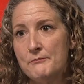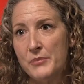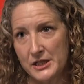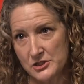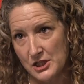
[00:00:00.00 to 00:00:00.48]

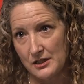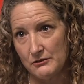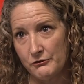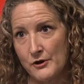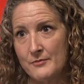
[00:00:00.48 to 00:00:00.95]

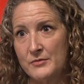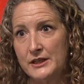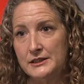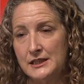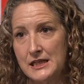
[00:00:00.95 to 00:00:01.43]
budget from
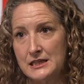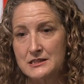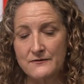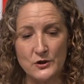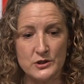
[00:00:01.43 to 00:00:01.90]
a
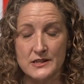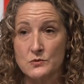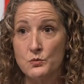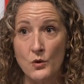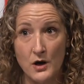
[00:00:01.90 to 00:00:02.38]
needs
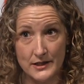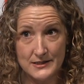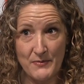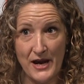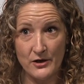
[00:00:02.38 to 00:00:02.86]
versus
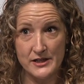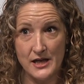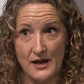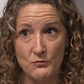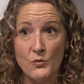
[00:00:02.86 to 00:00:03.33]
wants
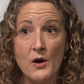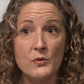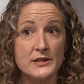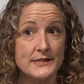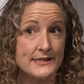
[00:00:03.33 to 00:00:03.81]
paradigm, what
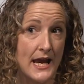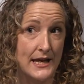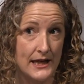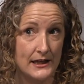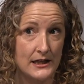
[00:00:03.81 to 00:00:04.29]
we're
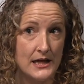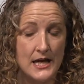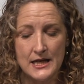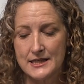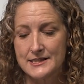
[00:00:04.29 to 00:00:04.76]
saying
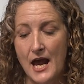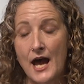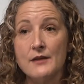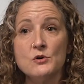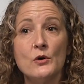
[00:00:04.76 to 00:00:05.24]
is
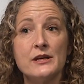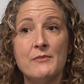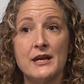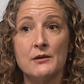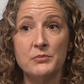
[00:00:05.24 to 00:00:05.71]
I'm going to
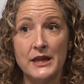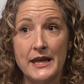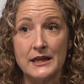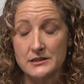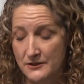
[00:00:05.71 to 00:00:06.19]
make a
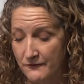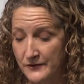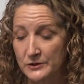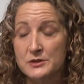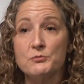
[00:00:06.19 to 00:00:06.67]
plan to
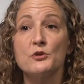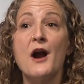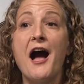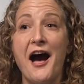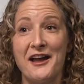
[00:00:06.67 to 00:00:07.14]
feel
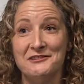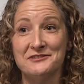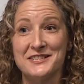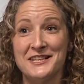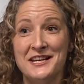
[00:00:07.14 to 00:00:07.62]

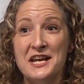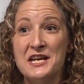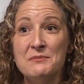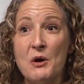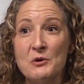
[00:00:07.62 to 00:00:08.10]
deprived
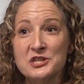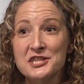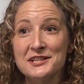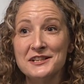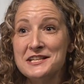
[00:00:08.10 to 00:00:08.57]

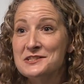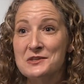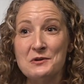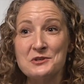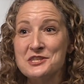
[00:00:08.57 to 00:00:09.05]
emotionally,
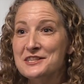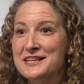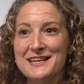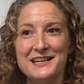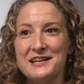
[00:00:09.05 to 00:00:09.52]

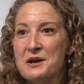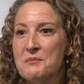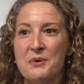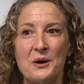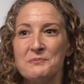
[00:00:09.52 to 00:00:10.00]
socially,
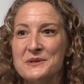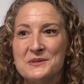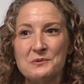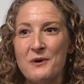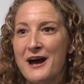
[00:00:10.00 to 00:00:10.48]

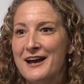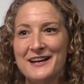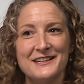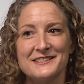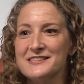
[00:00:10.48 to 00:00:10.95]

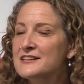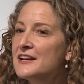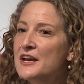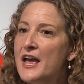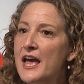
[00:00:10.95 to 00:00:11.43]
purpose-wise,
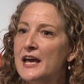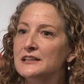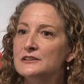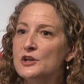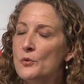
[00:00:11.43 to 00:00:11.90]

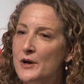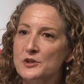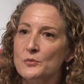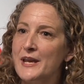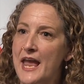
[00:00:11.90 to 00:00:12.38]
and no
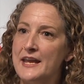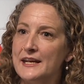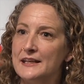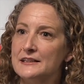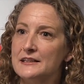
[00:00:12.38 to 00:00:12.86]
wonder we hate
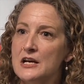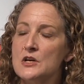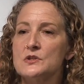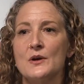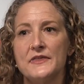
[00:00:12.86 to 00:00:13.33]
it.
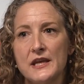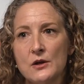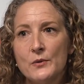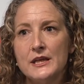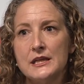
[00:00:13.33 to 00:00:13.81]
So I
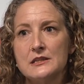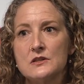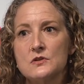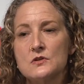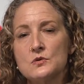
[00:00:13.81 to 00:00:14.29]
think we need
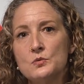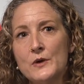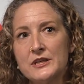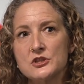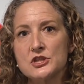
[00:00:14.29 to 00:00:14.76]
to
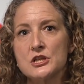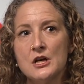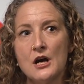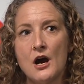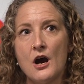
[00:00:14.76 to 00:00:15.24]
switch
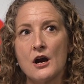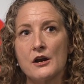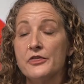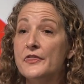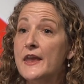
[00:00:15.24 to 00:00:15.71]

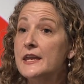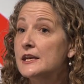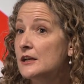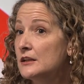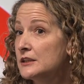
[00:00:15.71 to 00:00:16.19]
our
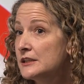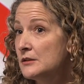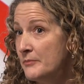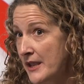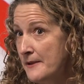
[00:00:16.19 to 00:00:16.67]
thinking a
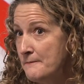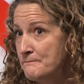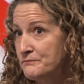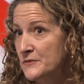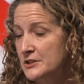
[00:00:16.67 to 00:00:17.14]
little bit
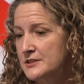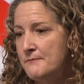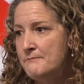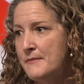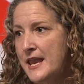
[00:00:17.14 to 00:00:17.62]
to
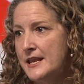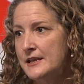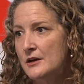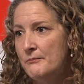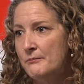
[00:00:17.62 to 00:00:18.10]

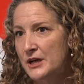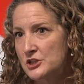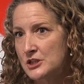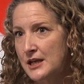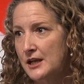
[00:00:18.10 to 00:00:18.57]
make
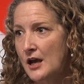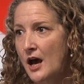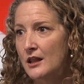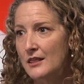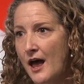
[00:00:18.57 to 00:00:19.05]
budgeting
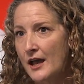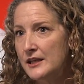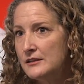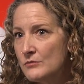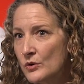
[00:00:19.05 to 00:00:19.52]

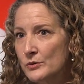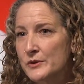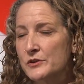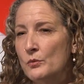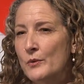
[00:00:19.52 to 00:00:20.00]
align more
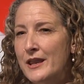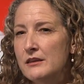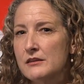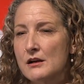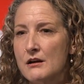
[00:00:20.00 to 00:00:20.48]
with the
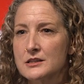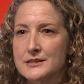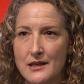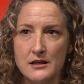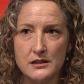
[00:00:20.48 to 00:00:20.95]
way that our
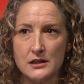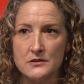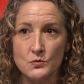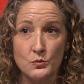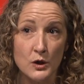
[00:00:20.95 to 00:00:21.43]

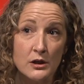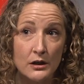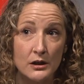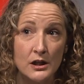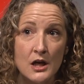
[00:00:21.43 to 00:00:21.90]
psyches
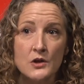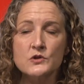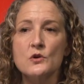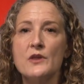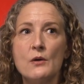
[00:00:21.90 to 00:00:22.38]
work
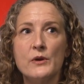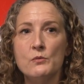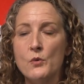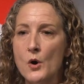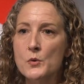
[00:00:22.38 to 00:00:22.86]
so that we
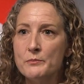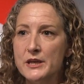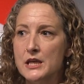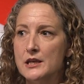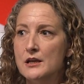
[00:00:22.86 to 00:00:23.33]
won't
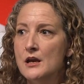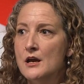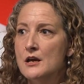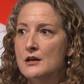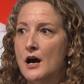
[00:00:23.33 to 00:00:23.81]
be
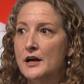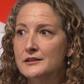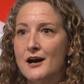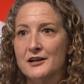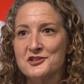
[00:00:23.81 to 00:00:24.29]

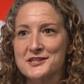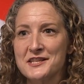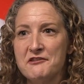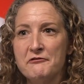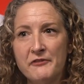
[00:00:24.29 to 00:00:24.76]

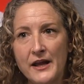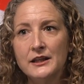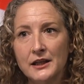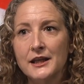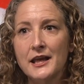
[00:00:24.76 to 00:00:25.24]
unconsciously
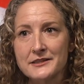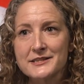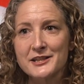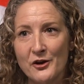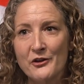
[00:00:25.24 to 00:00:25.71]
fighting
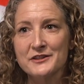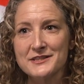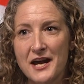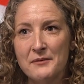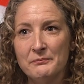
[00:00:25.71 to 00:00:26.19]
against it all the
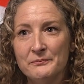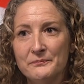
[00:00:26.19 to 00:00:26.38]
time.